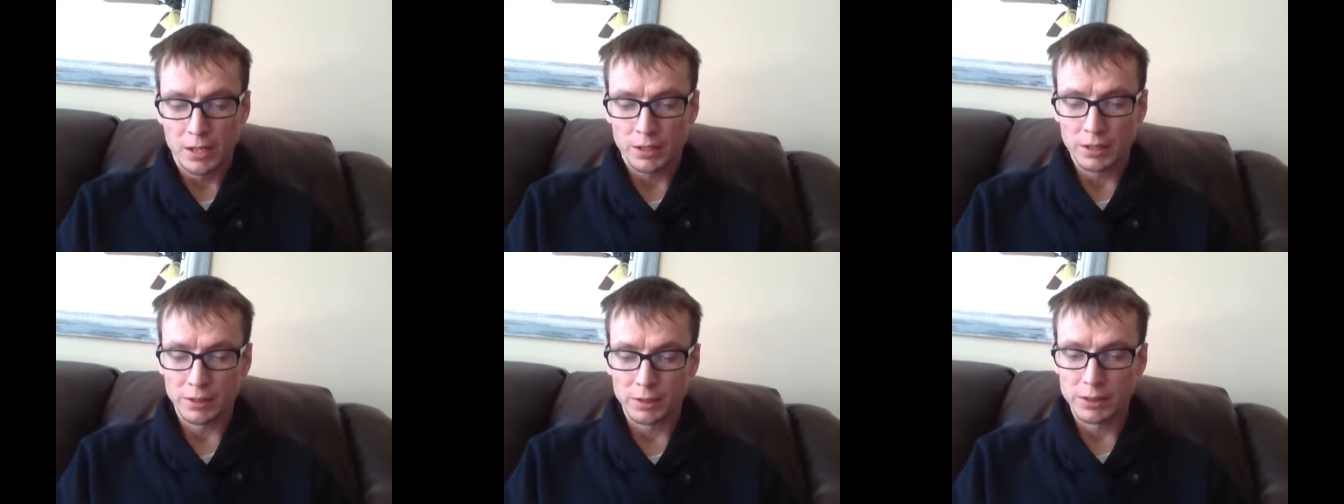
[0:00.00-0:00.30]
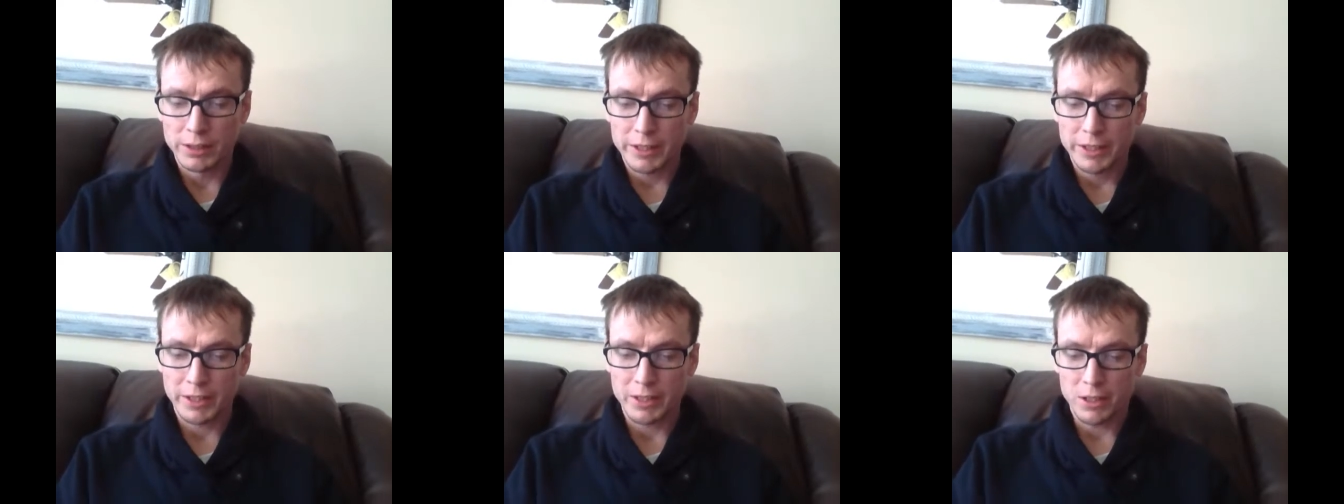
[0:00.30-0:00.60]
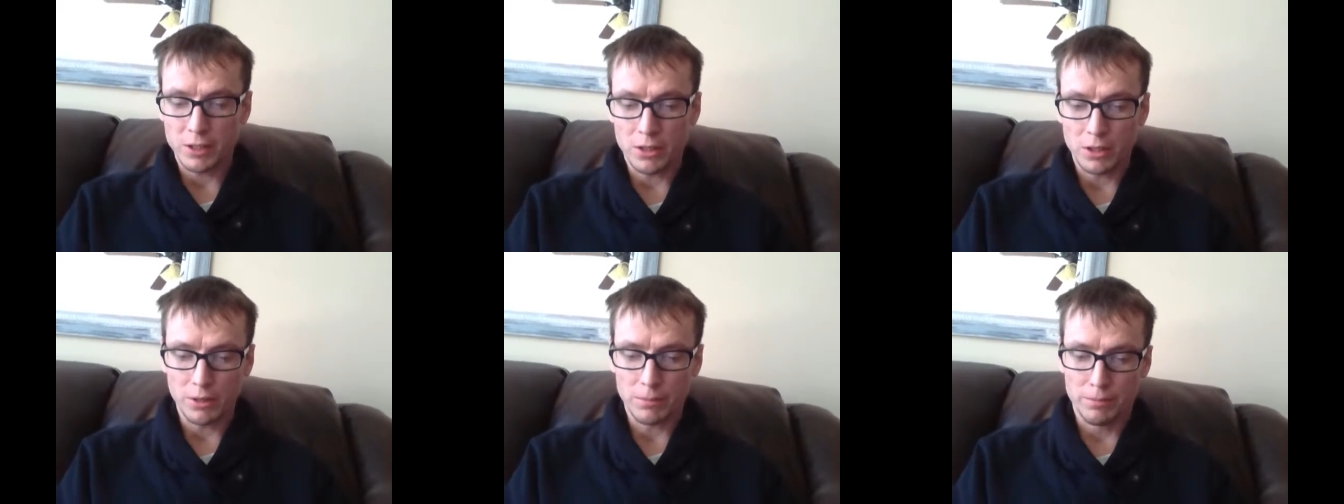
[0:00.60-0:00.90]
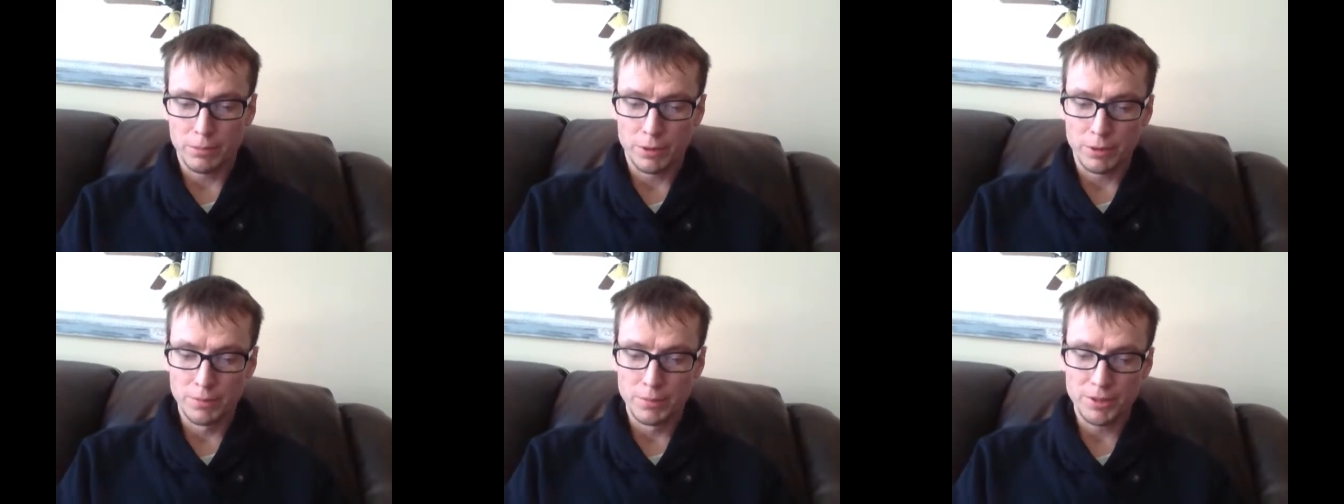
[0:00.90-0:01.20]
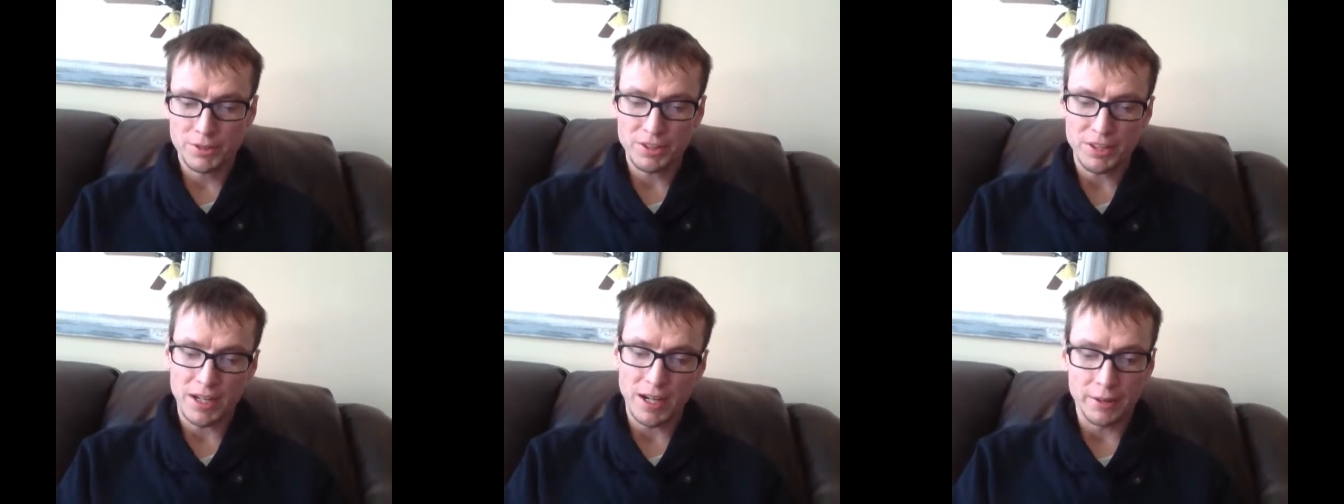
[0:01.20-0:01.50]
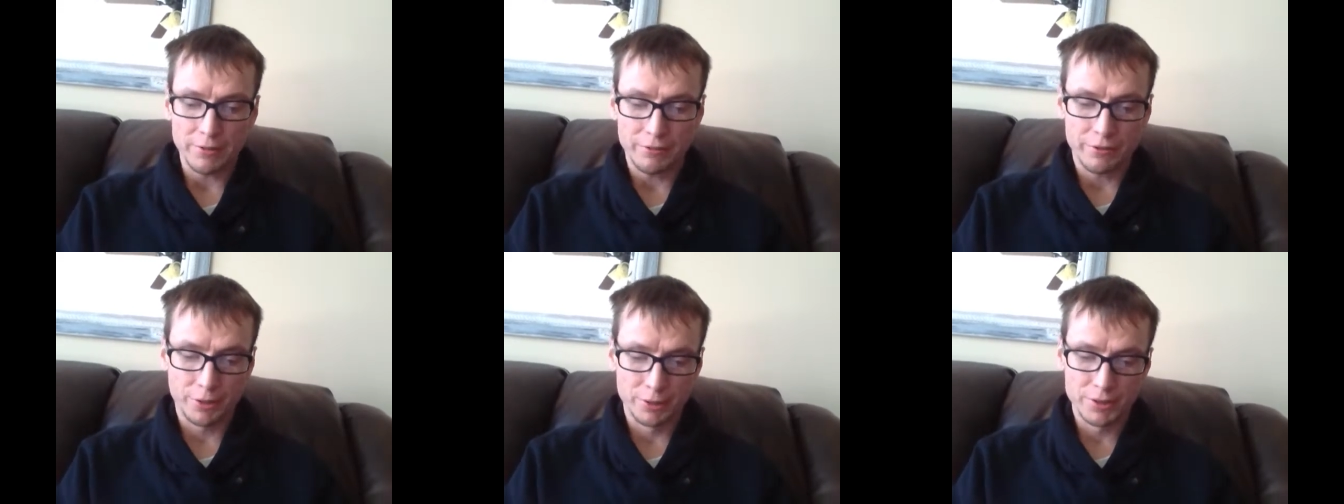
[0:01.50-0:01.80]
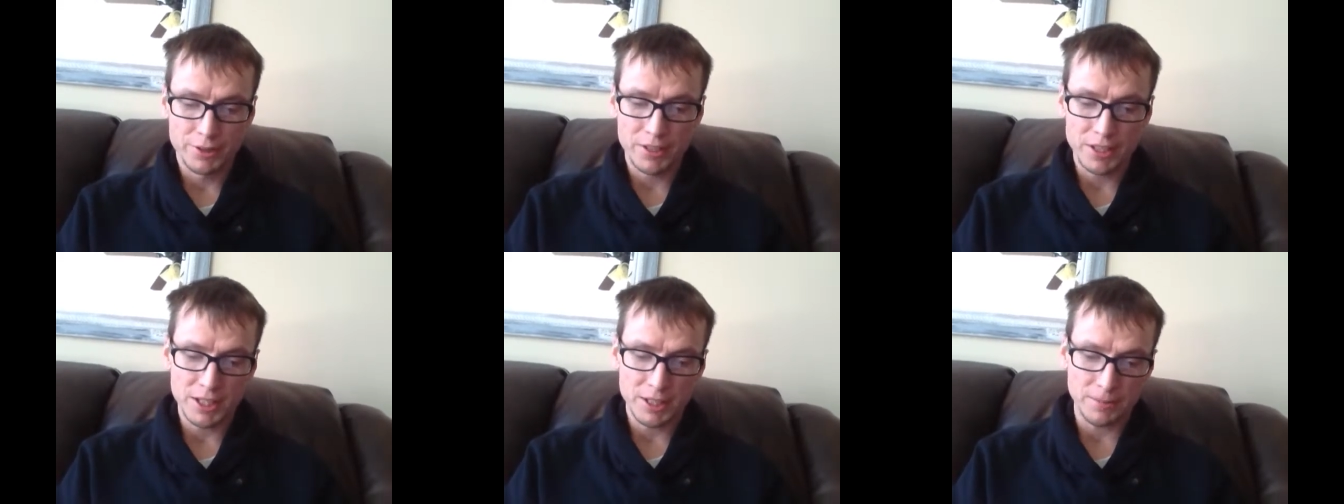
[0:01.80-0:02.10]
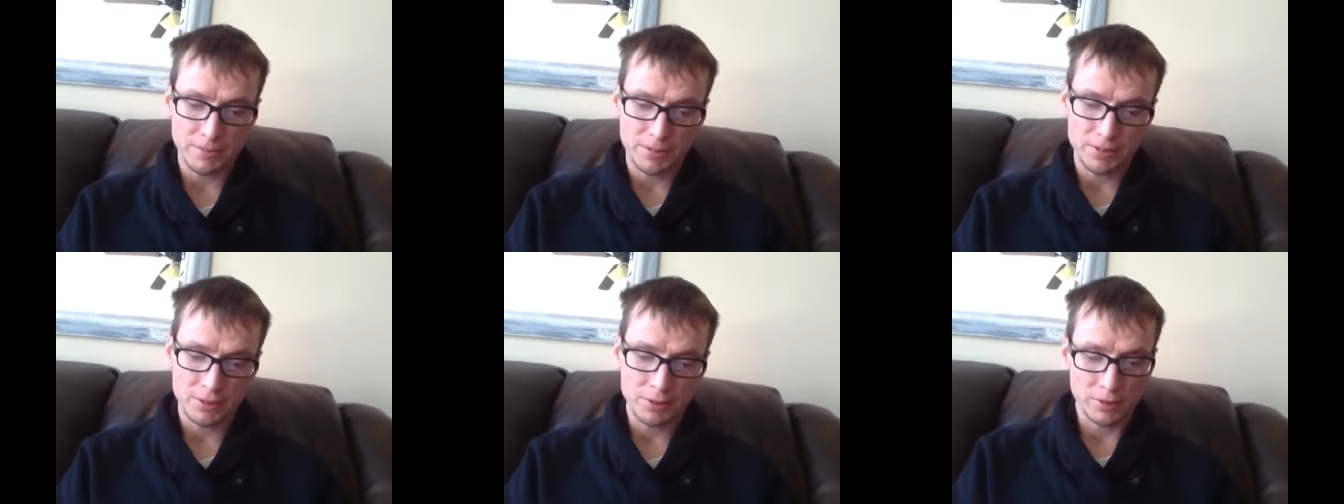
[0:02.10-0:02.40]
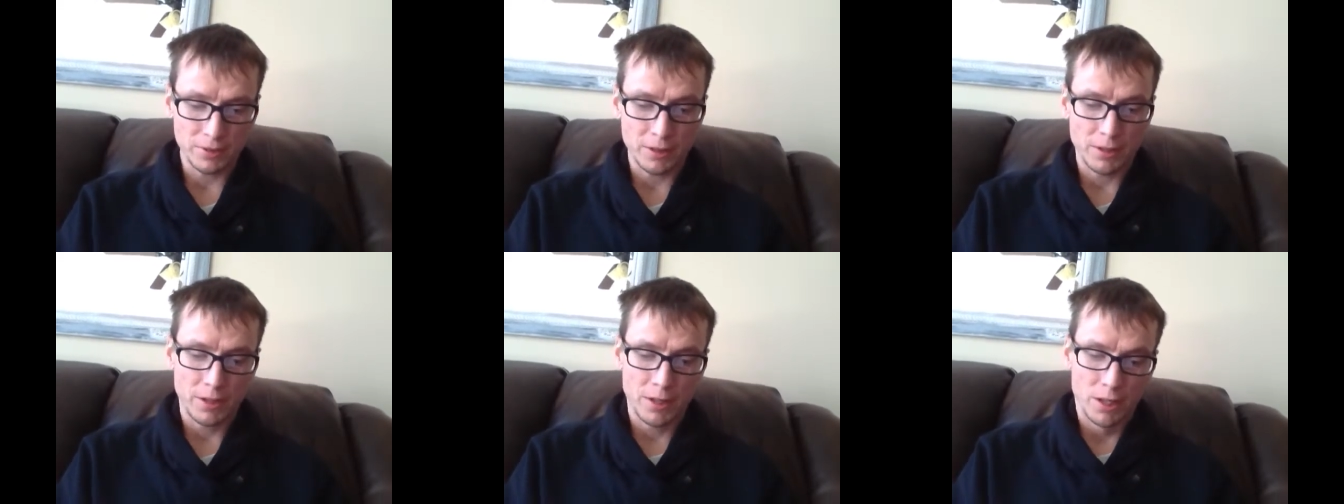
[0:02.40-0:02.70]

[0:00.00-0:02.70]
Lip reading: Gunglidia are bulbous hyphal tips,